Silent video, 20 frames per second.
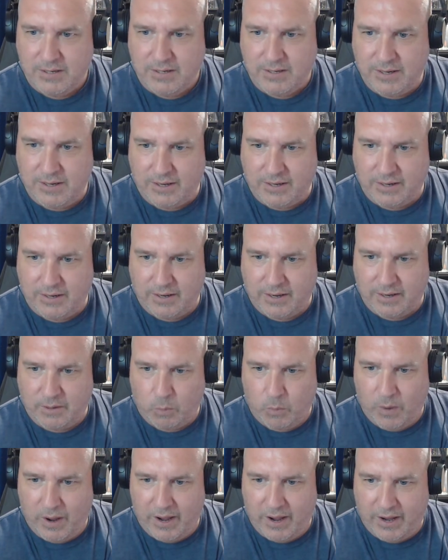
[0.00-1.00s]
in a
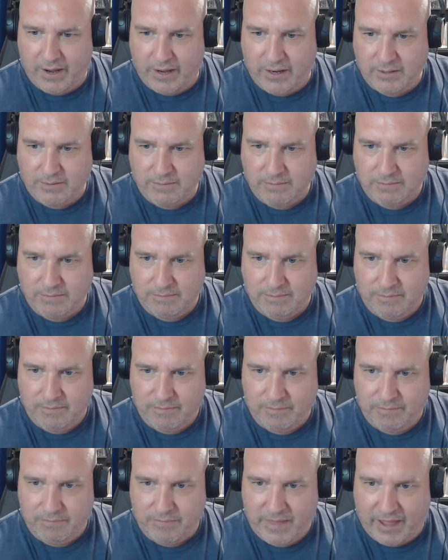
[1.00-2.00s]
way
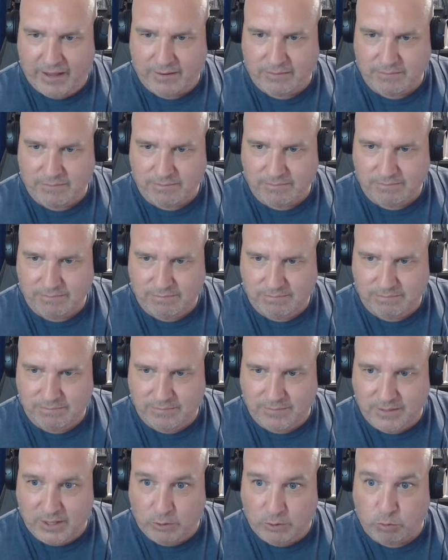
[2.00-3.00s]
that
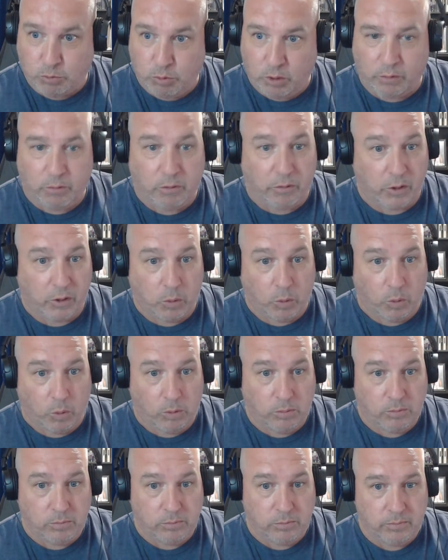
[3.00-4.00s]
is really, really cool.
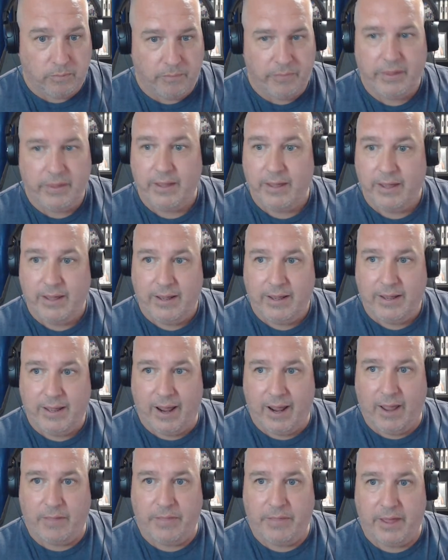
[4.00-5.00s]

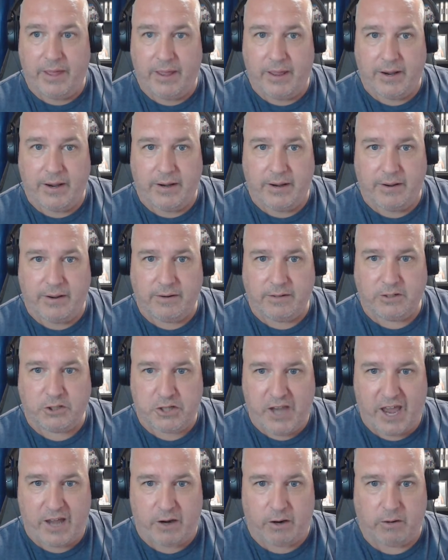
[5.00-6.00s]
And then
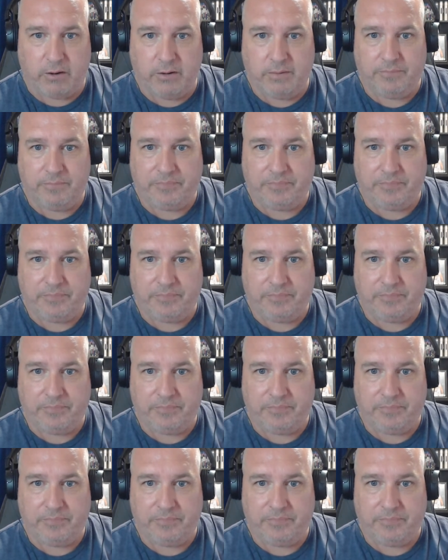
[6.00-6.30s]
Shattered,